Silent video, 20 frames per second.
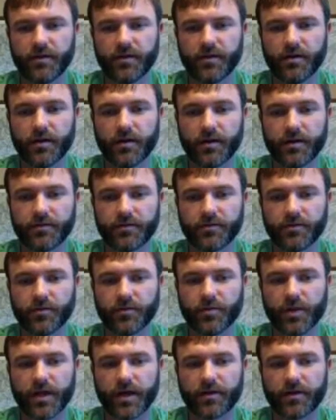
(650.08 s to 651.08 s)
into the
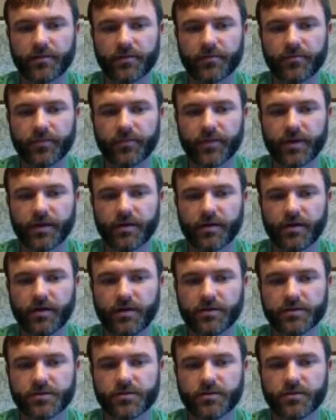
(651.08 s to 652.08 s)
bladder.
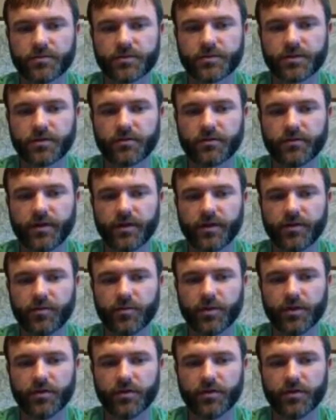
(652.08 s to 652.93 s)
Also observe how the